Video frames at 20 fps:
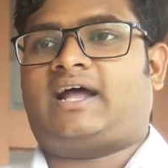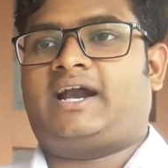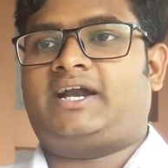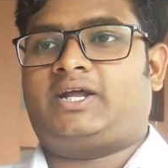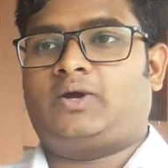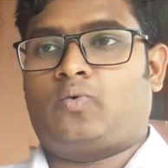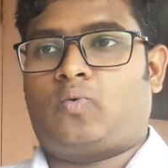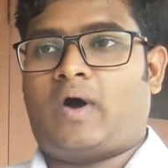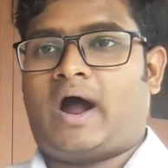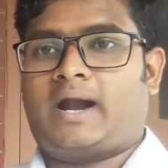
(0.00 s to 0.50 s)

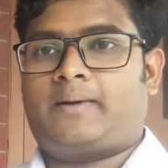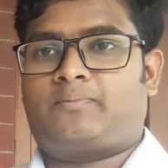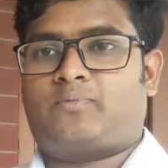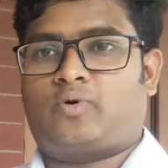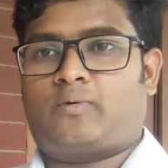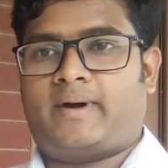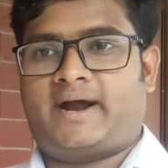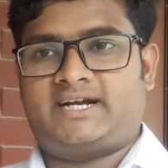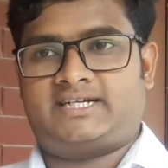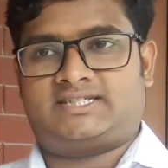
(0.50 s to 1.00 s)
31
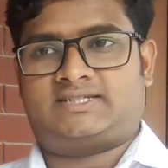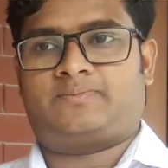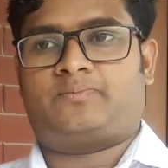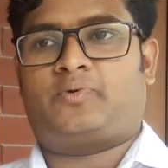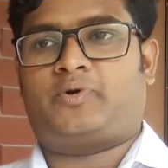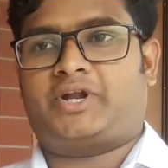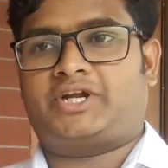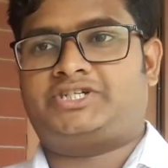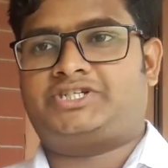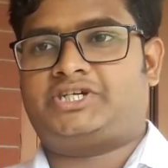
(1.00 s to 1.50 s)
provides
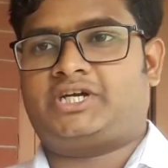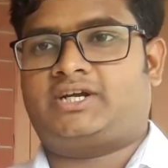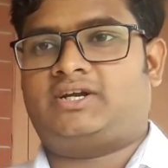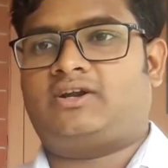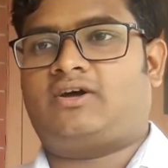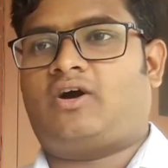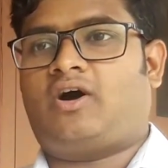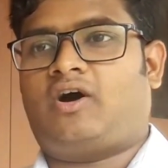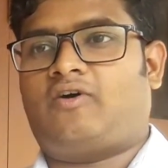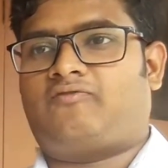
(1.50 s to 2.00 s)
protection
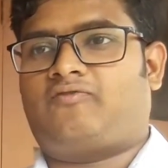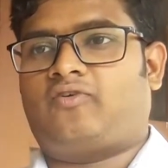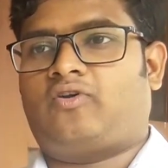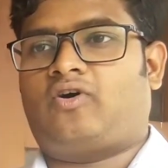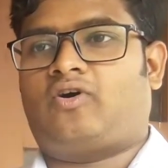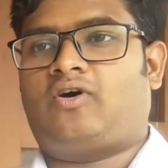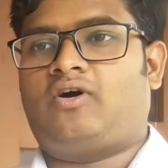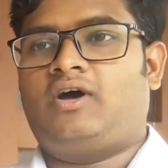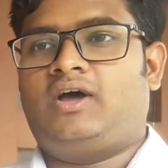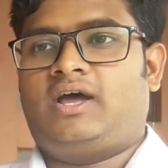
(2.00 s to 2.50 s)
of
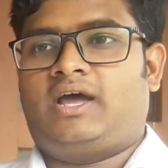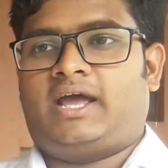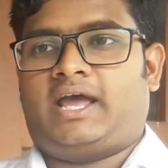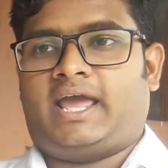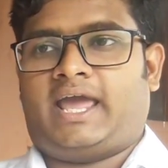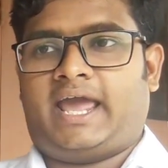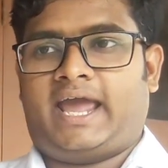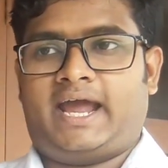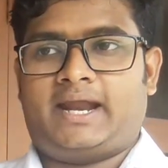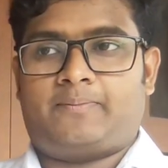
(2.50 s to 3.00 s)
law
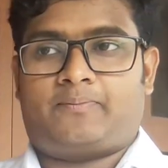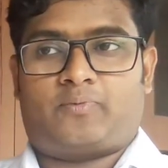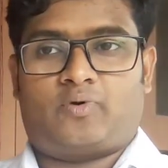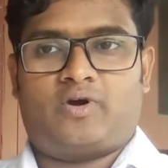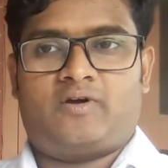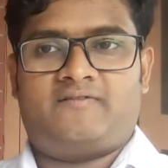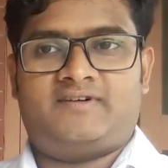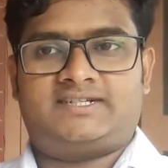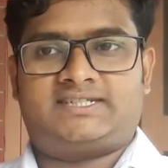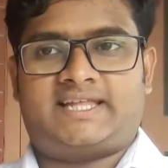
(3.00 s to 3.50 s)
and
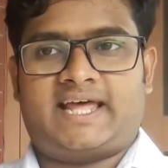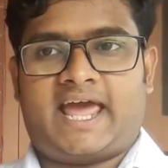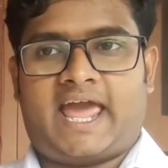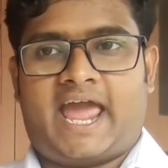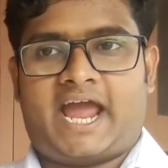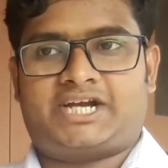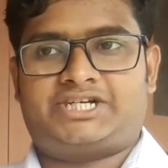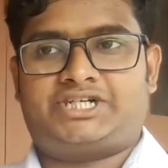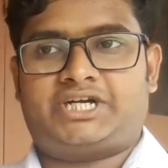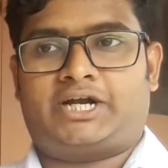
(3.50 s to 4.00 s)
prohibits the
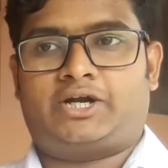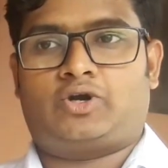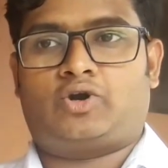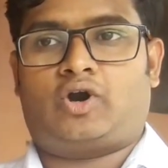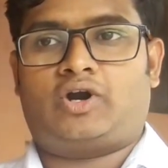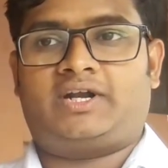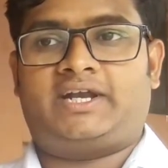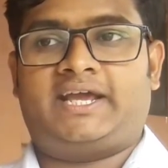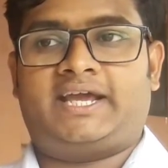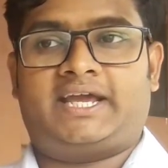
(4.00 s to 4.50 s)
action
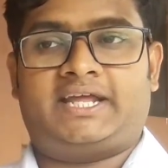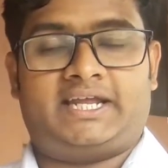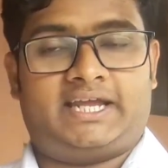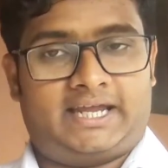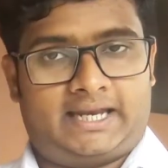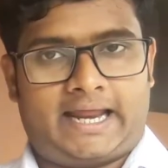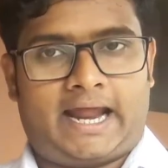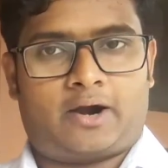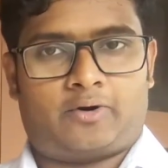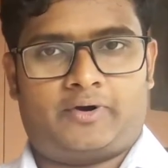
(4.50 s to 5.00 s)
not taken
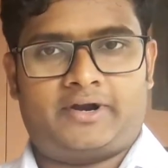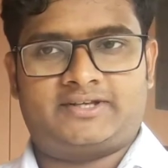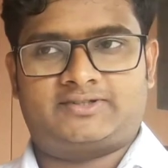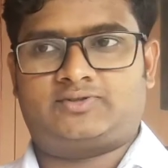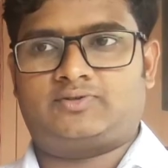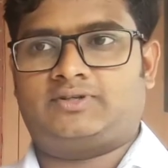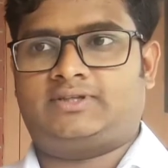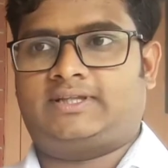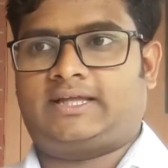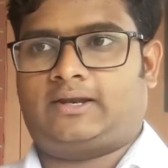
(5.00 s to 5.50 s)
in
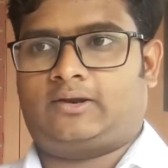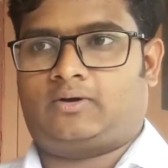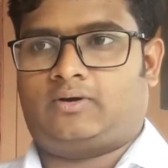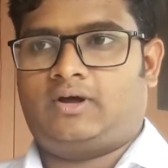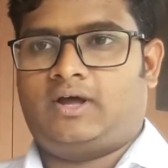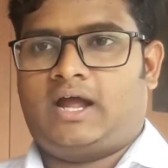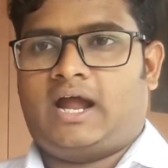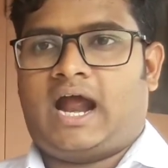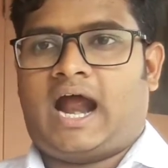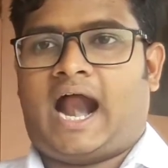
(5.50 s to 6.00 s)
accordance with the
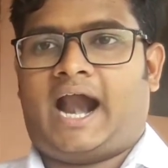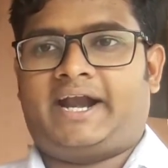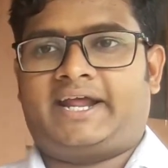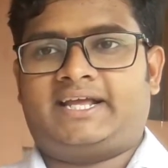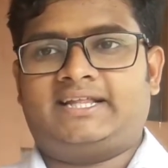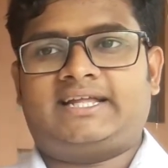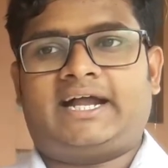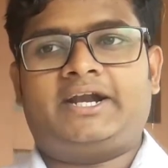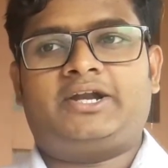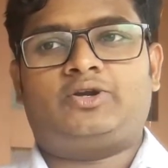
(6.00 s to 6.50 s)
law.
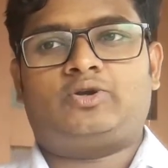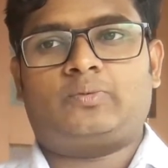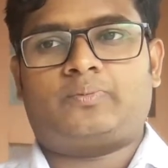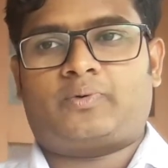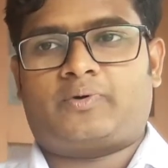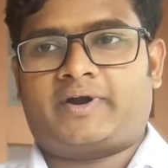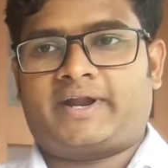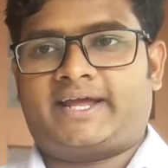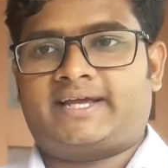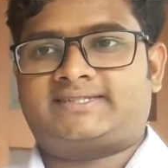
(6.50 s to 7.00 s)
Article 32
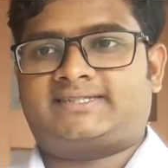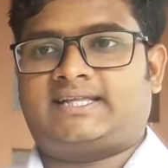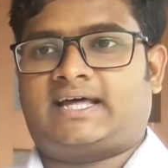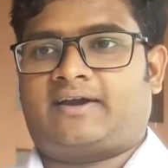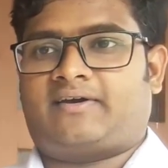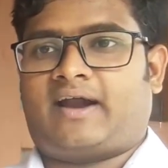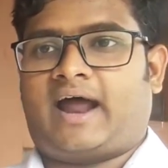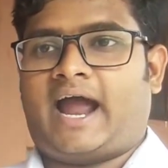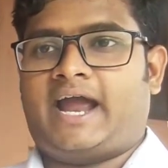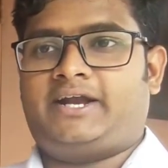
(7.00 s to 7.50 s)
protects
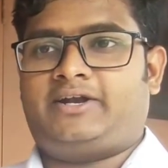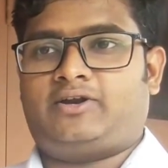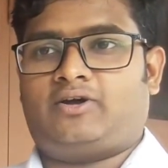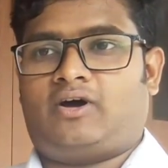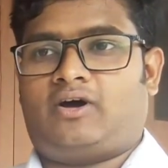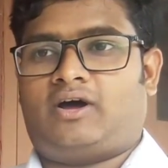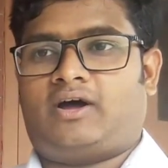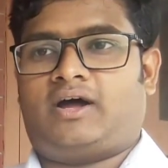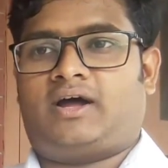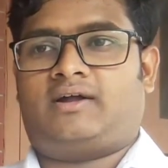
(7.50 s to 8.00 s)
the right
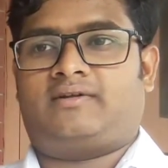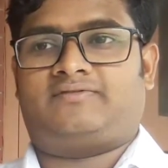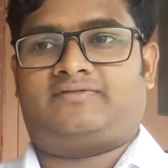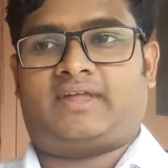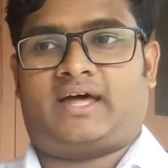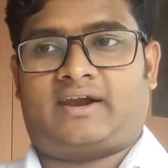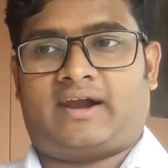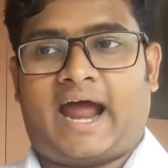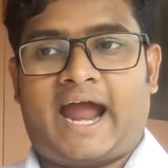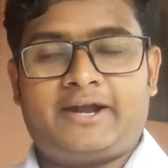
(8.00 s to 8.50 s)

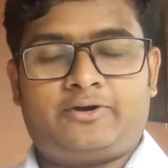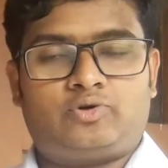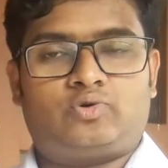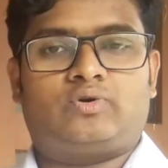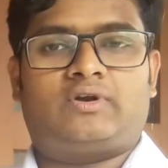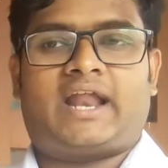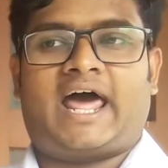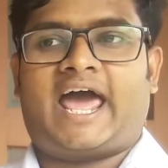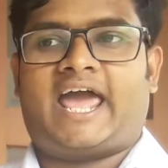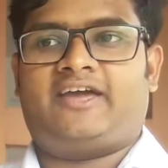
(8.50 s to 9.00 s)

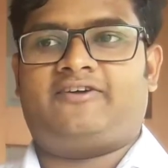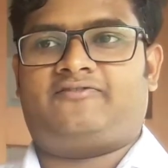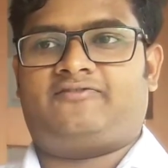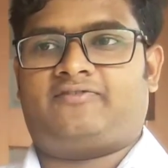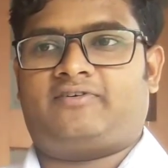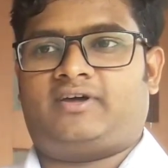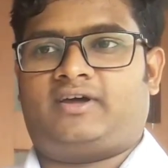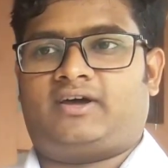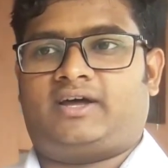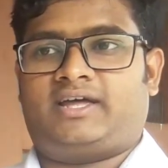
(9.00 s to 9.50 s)
to life
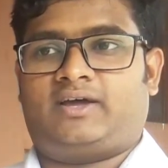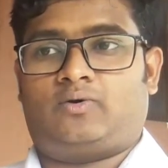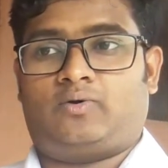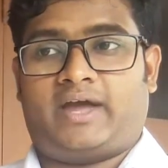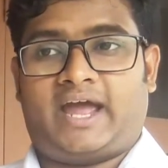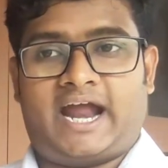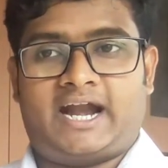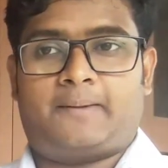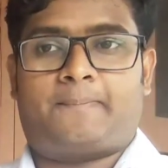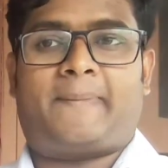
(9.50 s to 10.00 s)

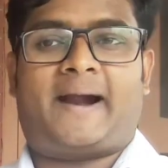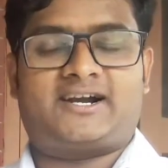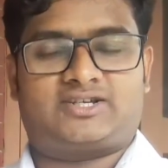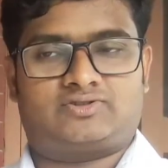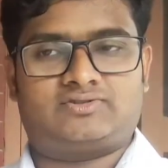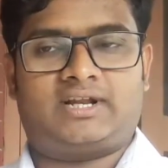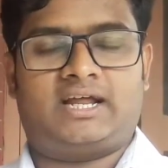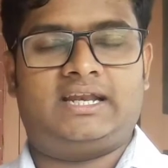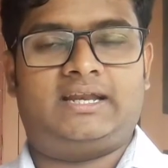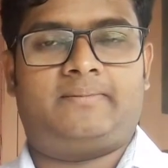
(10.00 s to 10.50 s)
and
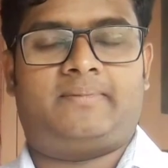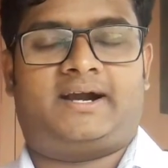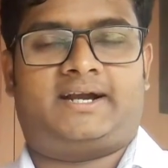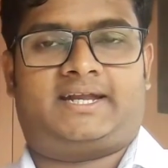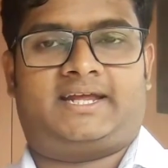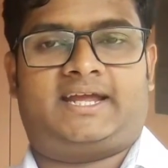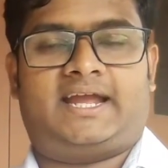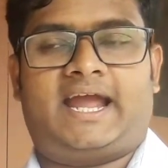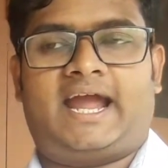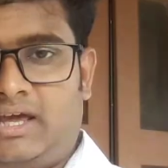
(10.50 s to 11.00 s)
personal liberty.